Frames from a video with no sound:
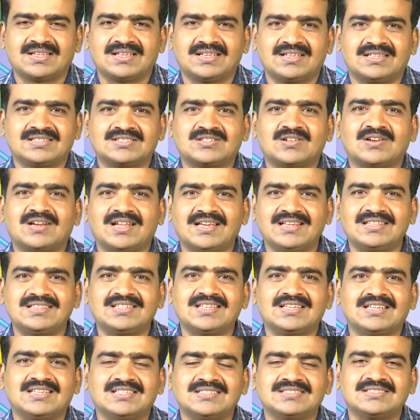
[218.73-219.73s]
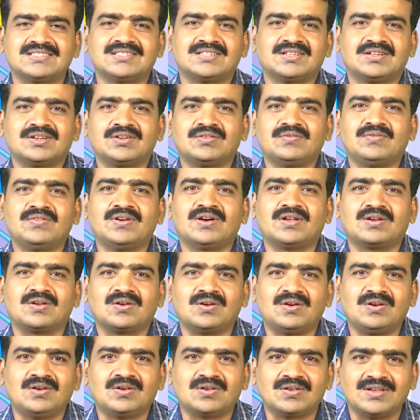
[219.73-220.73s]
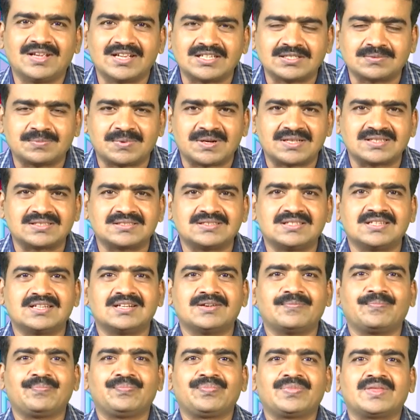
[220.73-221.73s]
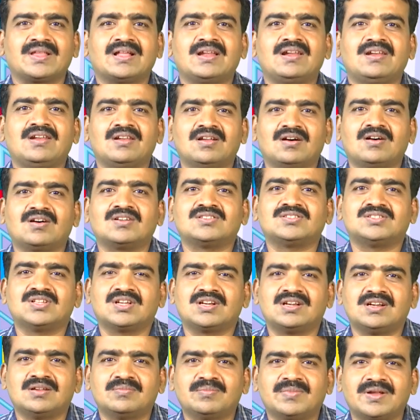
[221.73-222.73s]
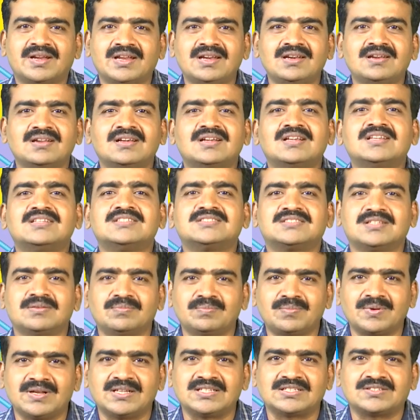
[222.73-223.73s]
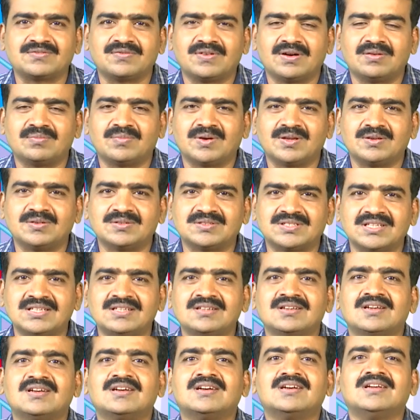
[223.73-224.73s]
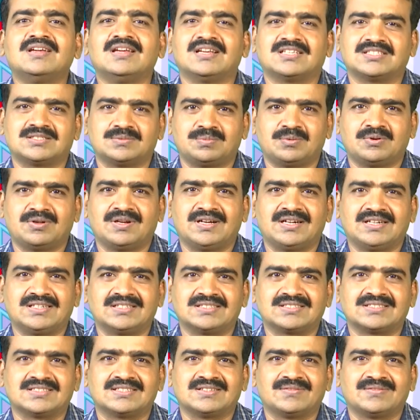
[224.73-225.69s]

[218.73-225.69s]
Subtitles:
So, like this we are going to express the larger number in simplest form by using exponents.